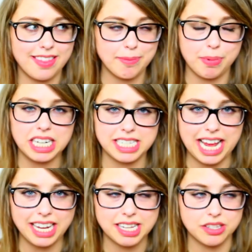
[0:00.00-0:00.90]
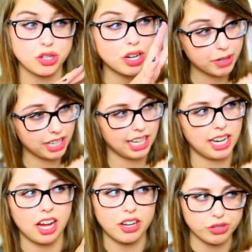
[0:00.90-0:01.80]
that body sex is interpreted
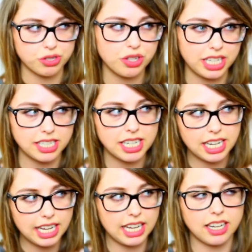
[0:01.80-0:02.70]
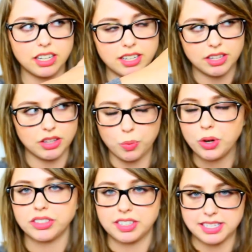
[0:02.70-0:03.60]
and understood in the
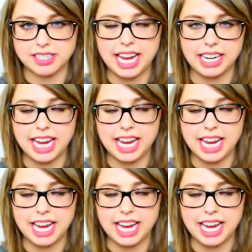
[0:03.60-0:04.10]
world, in society.